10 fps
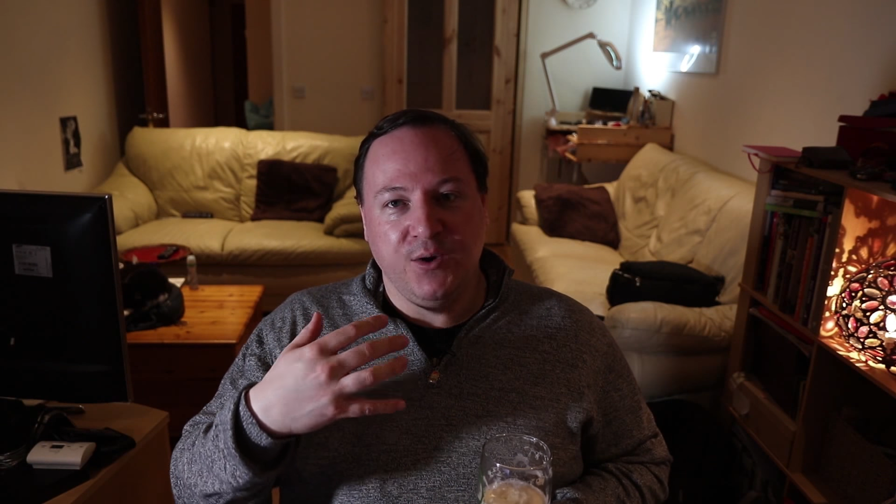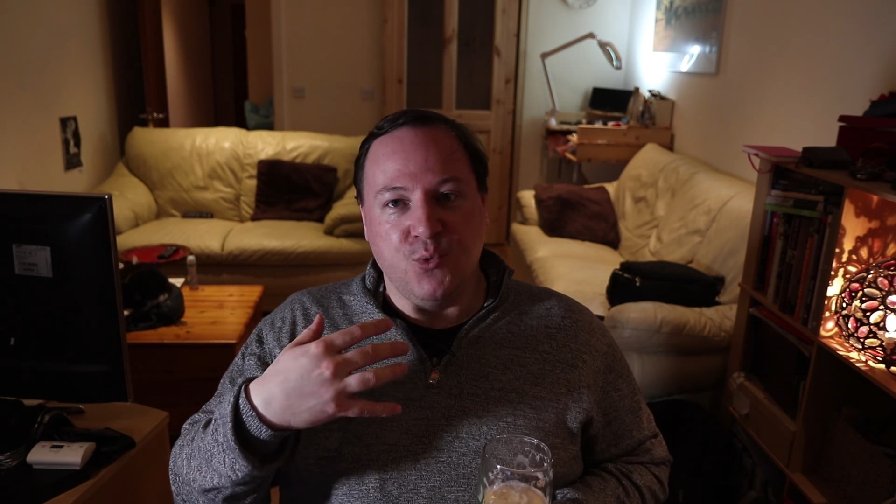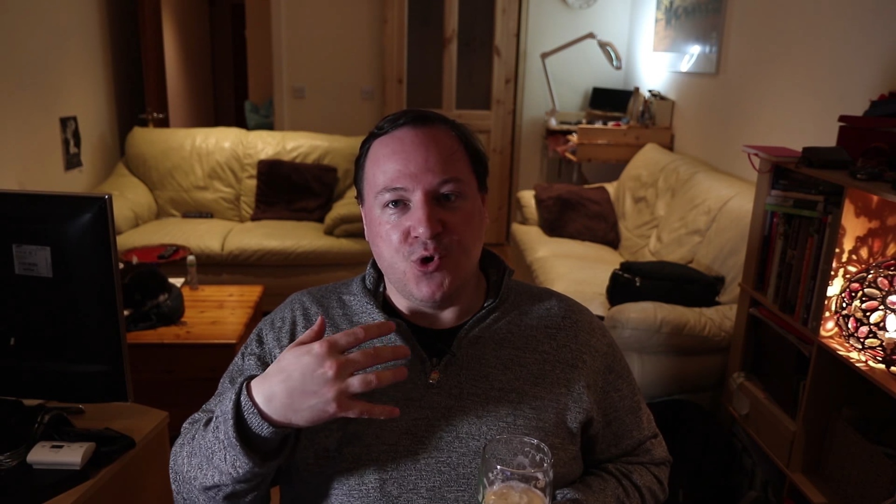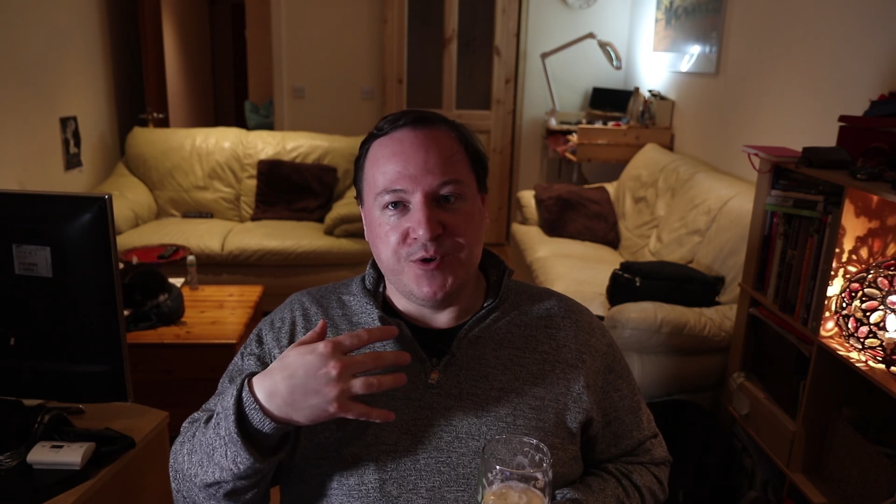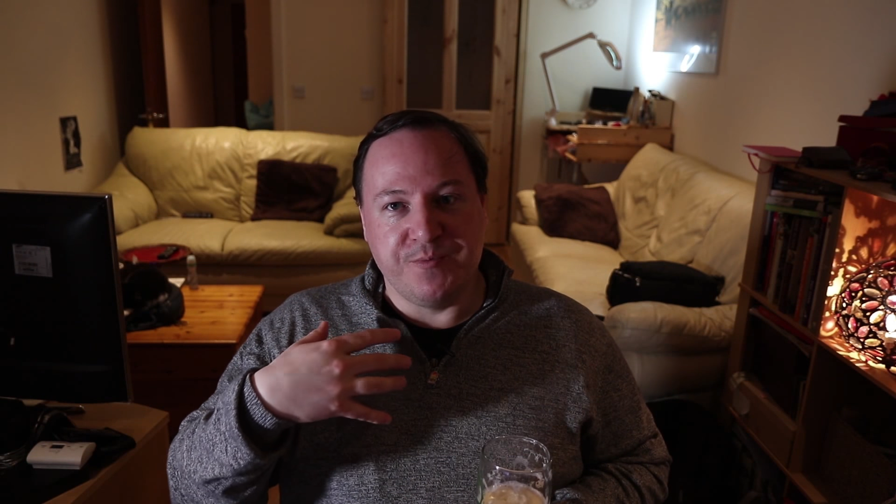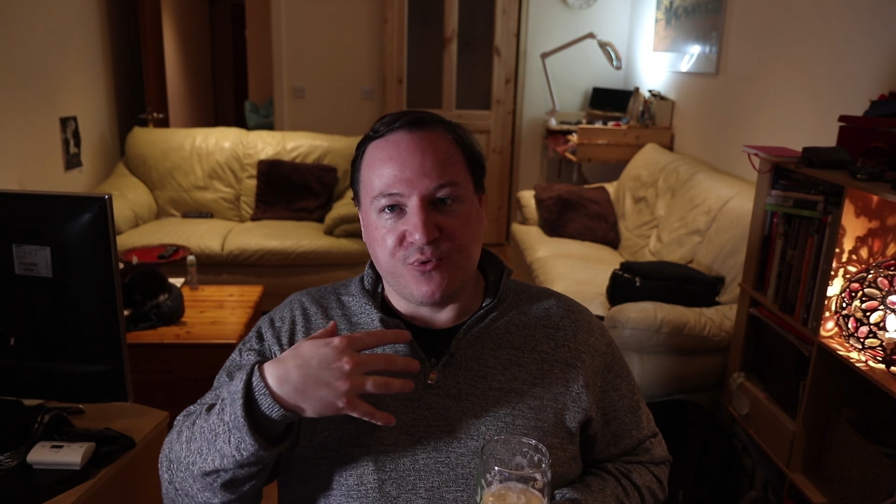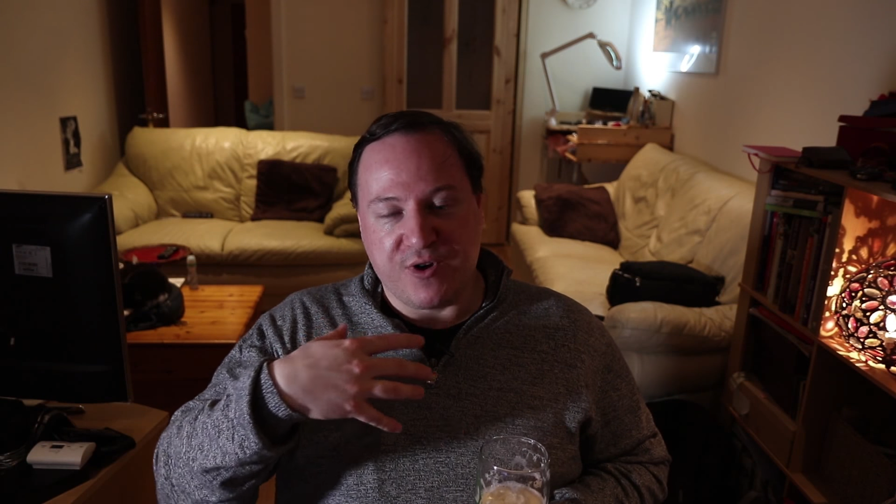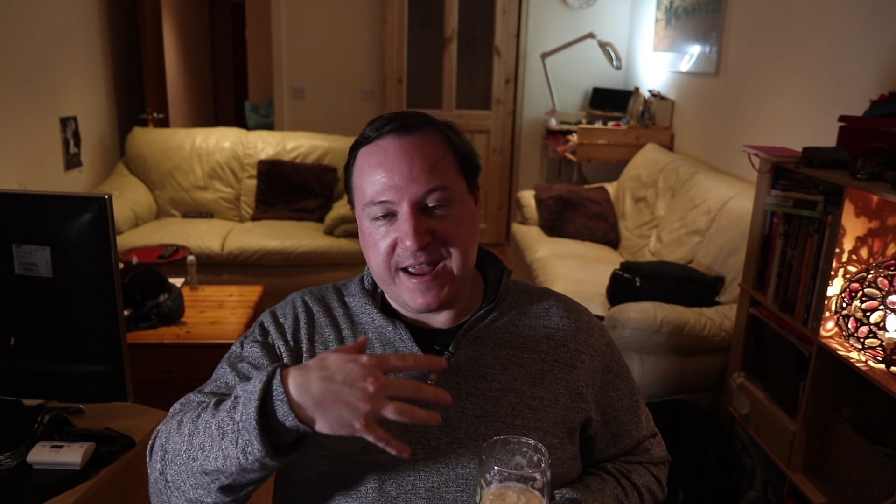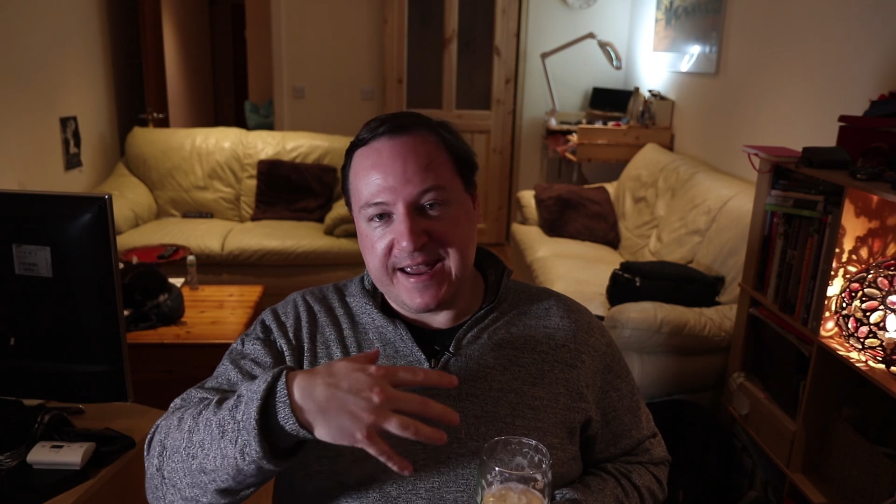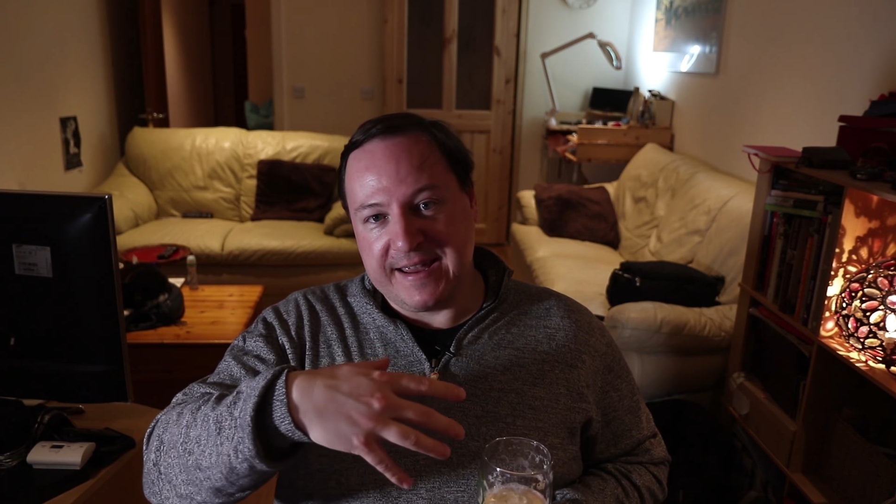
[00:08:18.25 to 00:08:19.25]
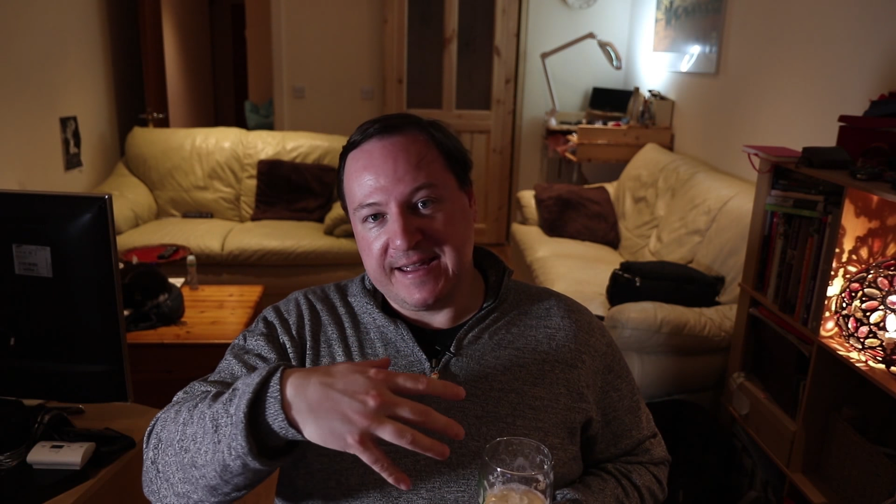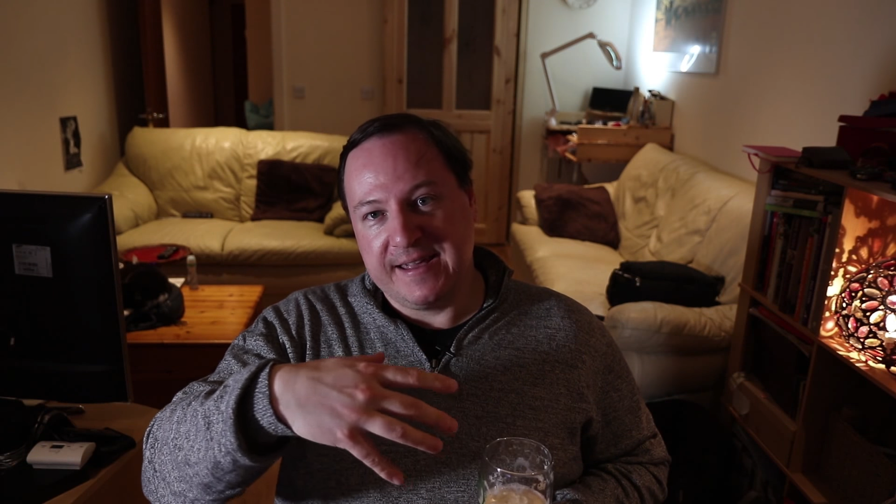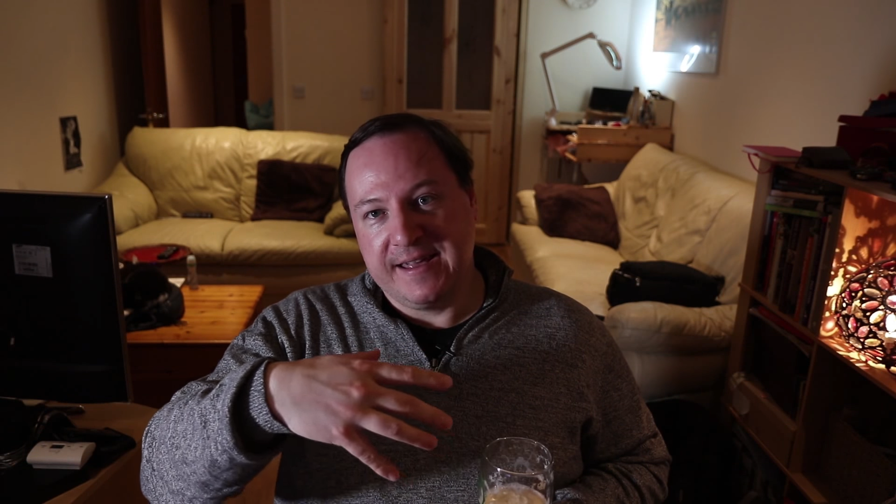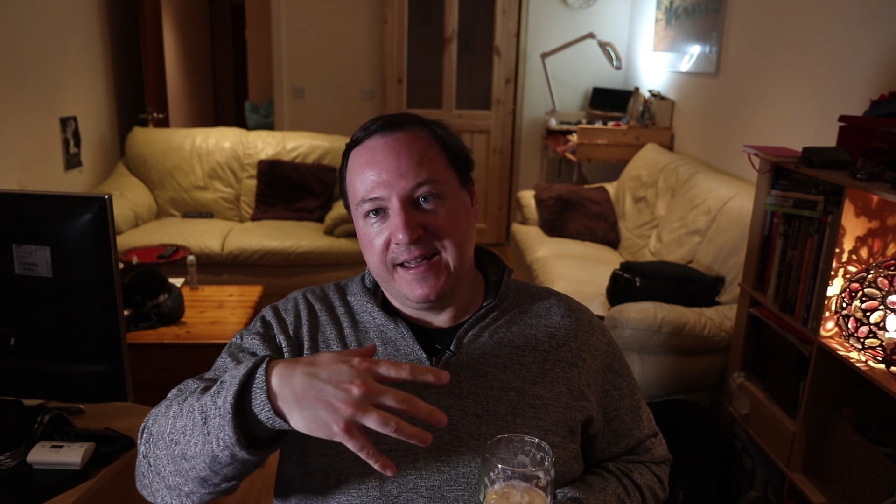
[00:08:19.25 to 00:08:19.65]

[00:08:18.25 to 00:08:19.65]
would bring